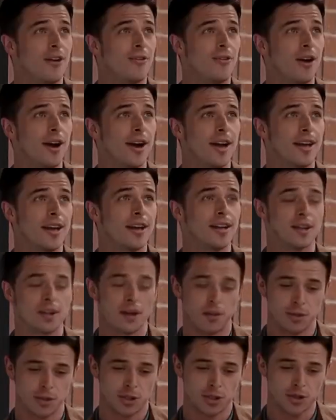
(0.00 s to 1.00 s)
Rain,
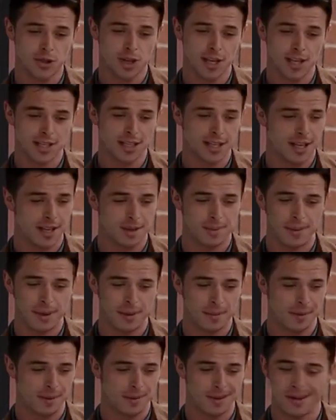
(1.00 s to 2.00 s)
cobble streets, and the
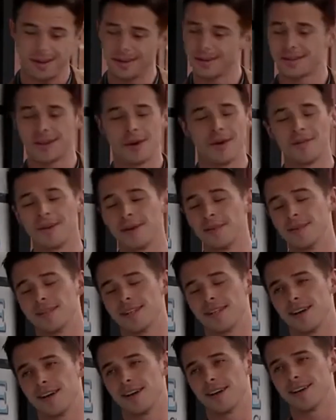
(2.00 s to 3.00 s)
people. You know, don't even get me
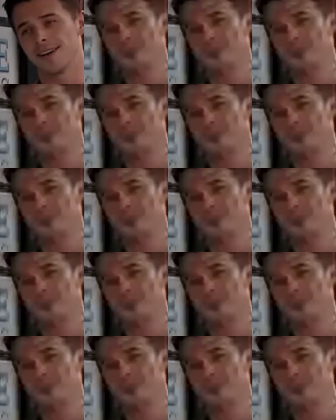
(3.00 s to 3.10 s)
started.